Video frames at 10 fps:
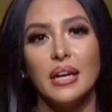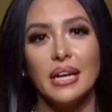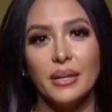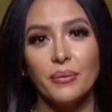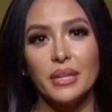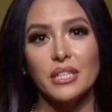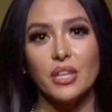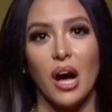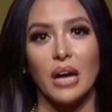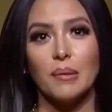He didn't
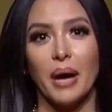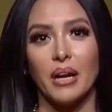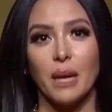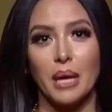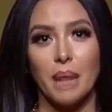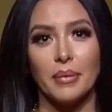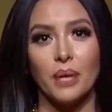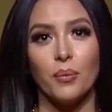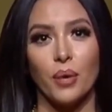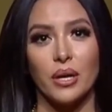really talk about
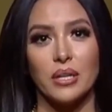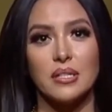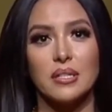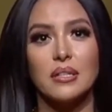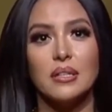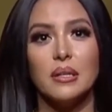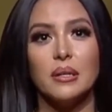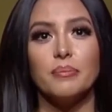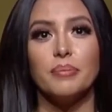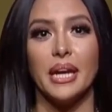upcoming awards,
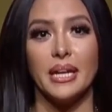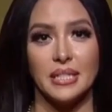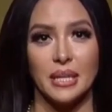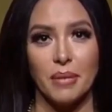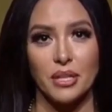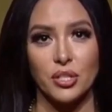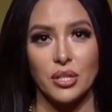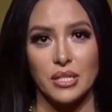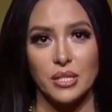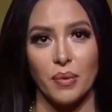but he did mention
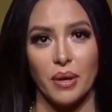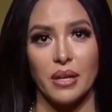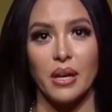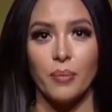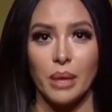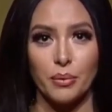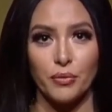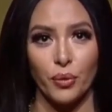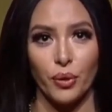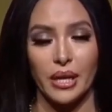this one a week
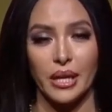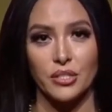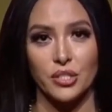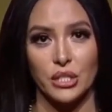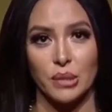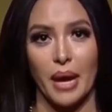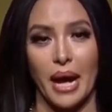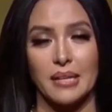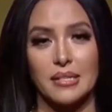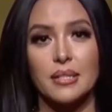before he and Gigi
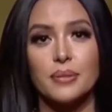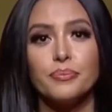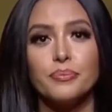passed.